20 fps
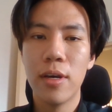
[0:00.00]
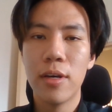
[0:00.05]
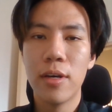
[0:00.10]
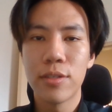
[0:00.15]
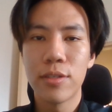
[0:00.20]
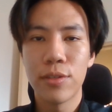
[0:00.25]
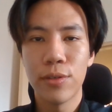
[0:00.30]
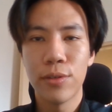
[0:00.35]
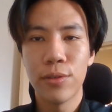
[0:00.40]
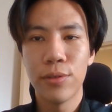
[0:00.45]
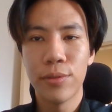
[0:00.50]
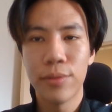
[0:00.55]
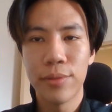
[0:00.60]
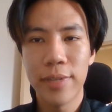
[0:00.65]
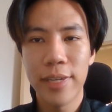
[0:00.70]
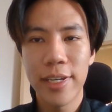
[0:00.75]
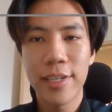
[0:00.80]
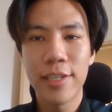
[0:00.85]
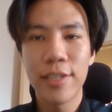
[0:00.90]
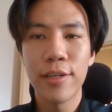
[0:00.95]
So
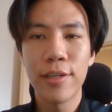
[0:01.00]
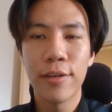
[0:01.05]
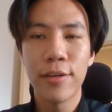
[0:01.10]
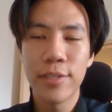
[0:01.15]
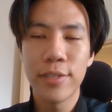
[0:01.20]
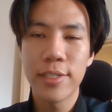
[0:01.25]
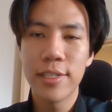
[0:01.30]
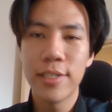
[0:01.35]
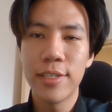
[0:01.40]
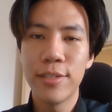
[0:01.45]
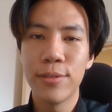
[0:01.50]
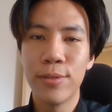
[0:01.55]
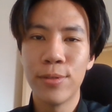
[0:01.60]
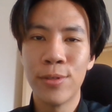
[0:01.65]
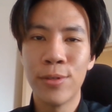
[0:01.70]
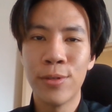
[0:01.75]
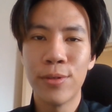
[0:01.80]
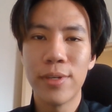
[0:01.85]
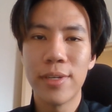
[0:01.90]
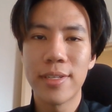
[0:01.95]
Nike, obviously,
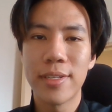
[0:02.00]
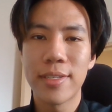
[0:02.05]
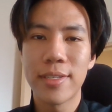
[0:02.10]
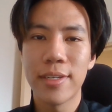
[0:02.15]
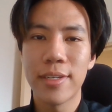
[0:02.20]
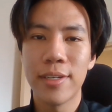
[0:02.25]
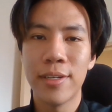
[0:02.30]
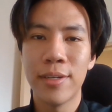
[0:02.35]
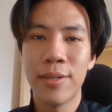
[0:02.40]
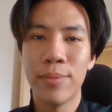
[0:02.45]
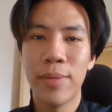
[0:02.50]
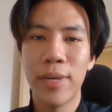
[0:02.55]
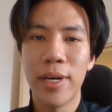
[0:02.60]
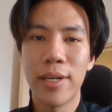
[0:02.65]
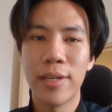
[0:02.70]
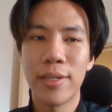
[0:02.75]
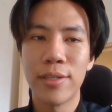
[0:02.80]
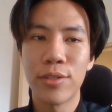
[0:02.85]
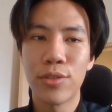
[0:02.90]
is by the